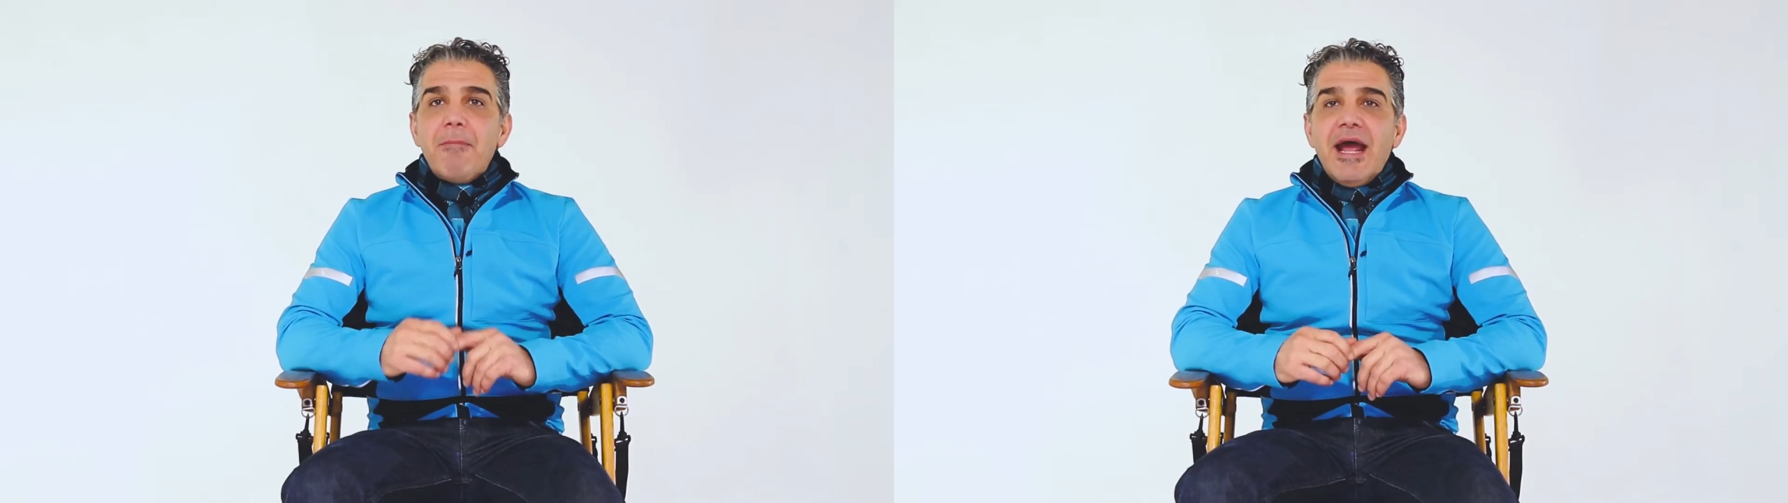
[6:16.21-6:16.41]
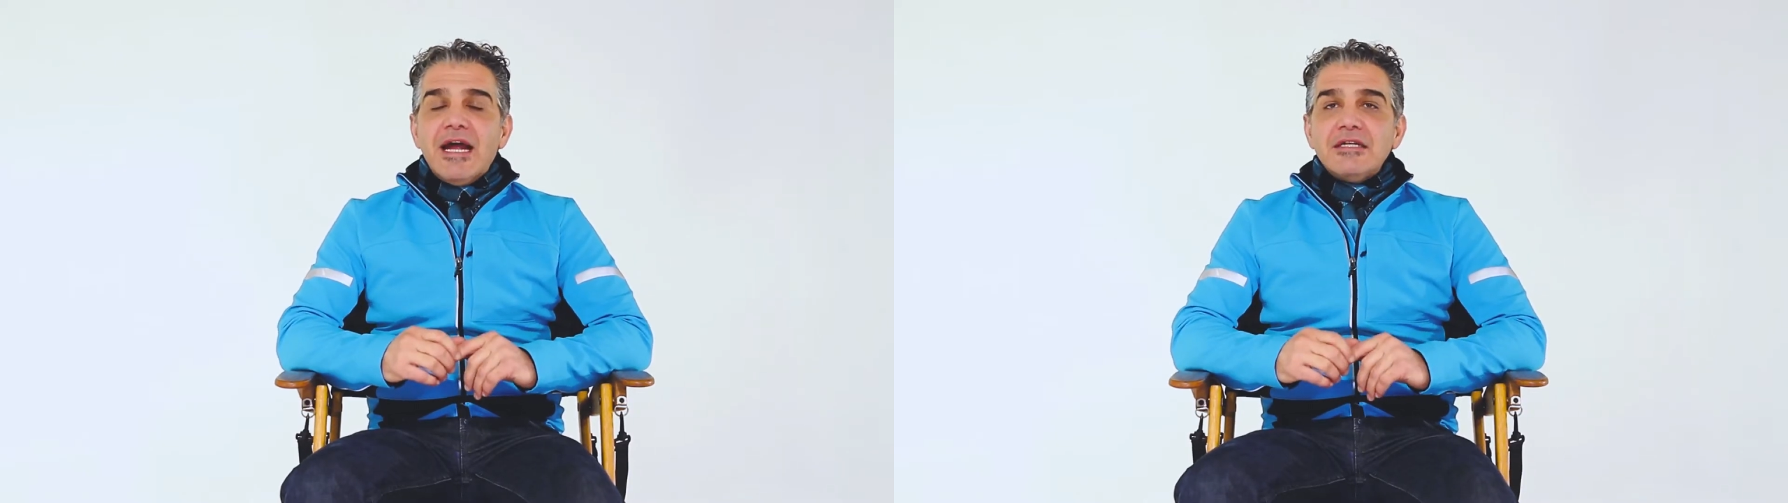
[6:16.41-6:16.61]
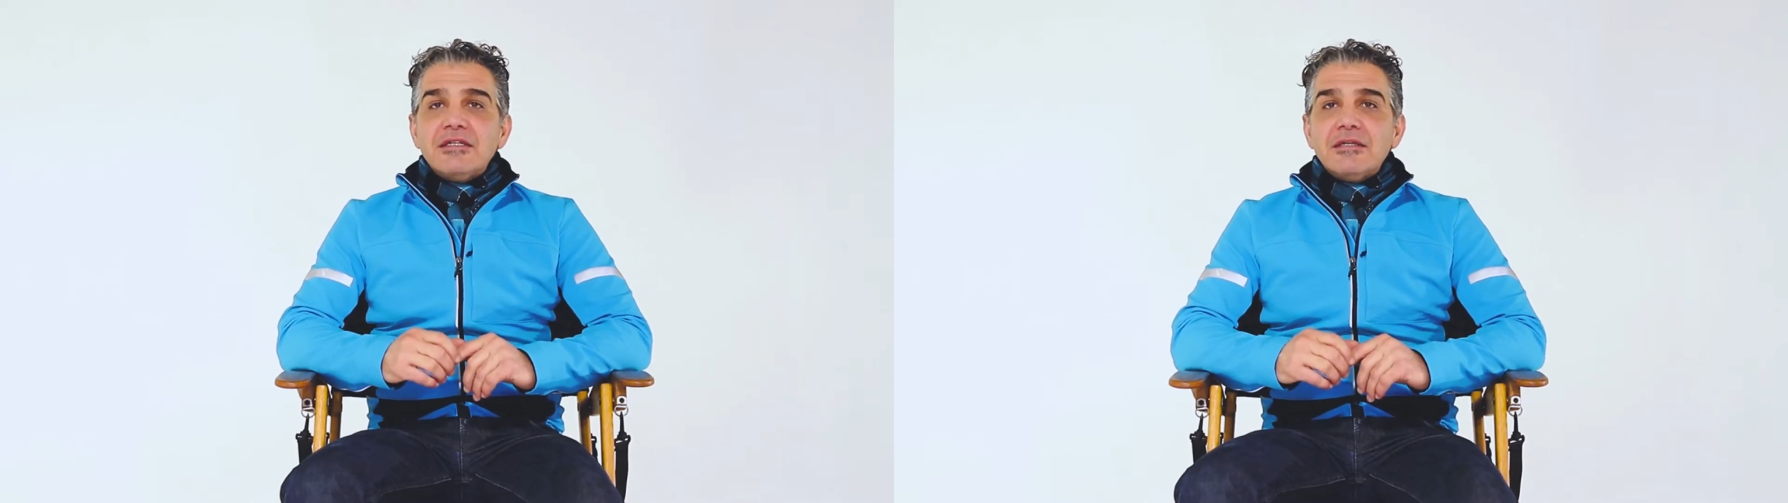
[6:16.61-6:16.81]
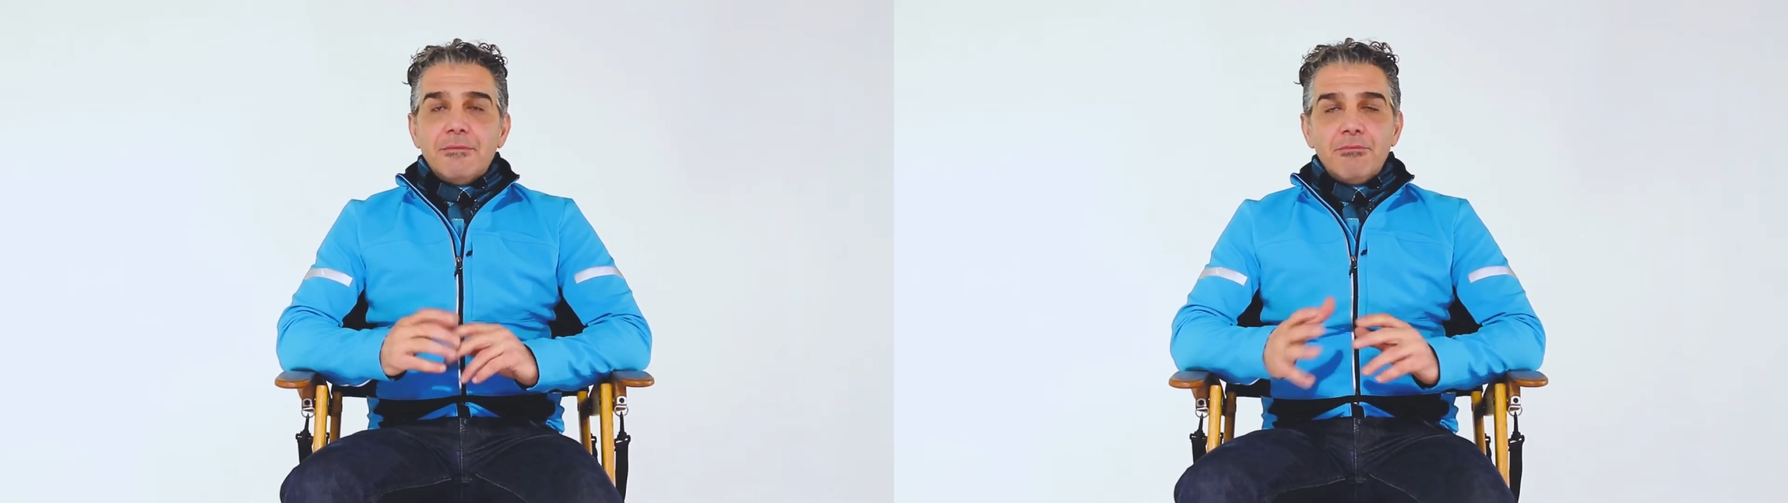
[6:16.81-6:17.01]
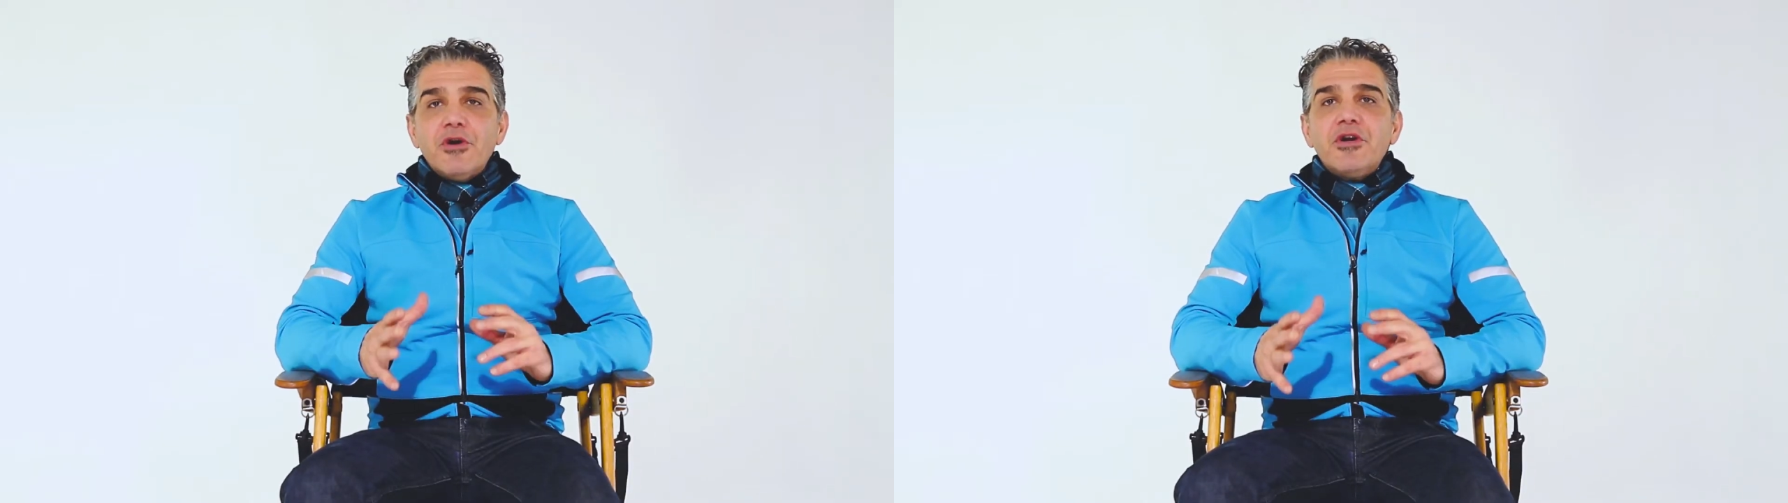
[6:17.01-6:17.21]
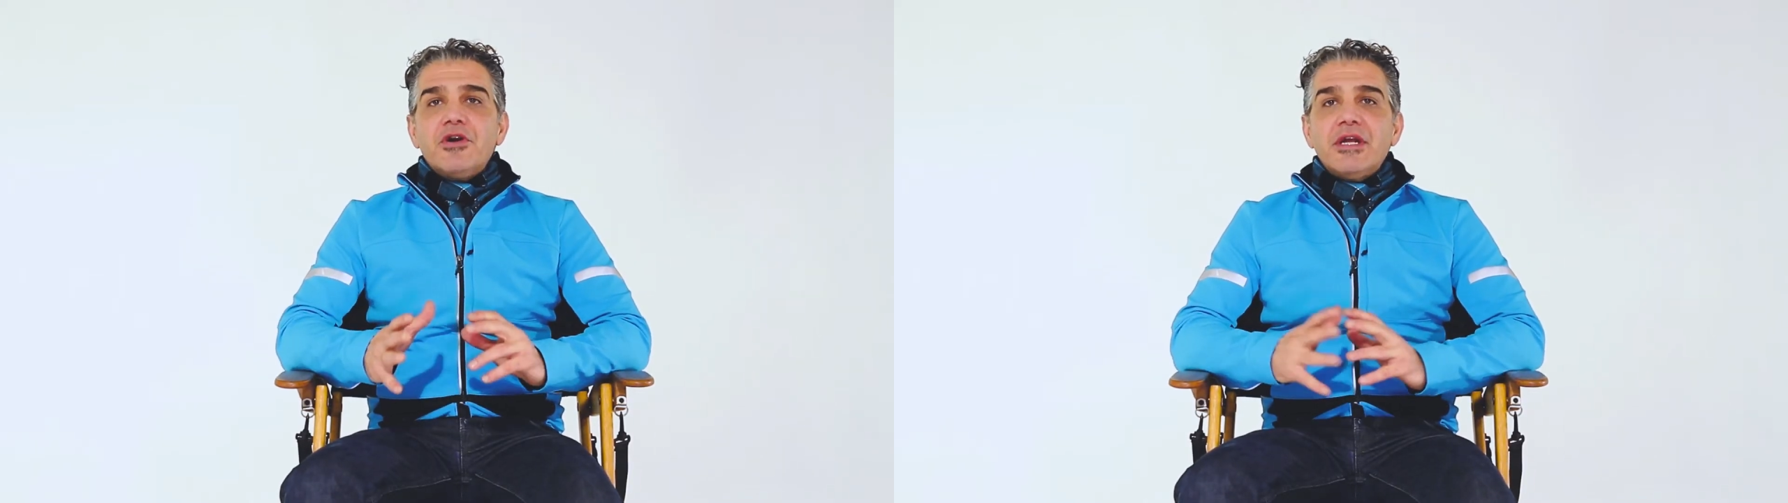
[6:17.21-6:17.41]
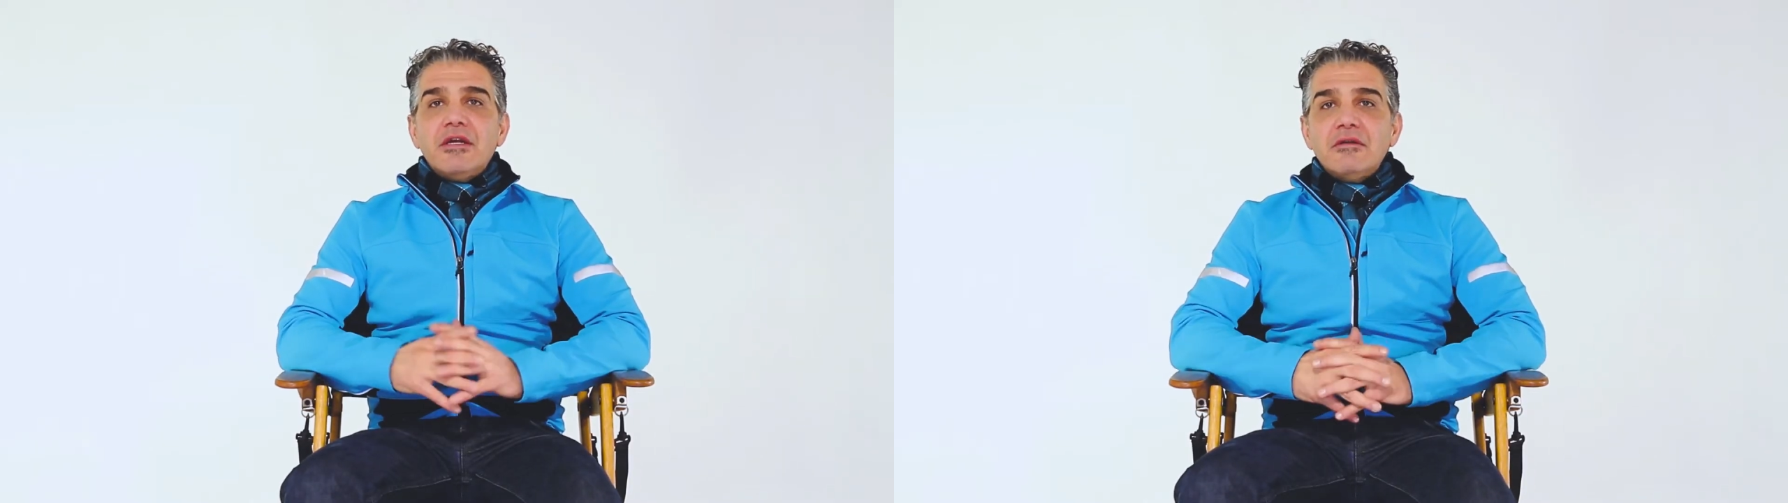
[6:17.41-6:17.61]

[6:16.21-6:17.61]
banned mercury.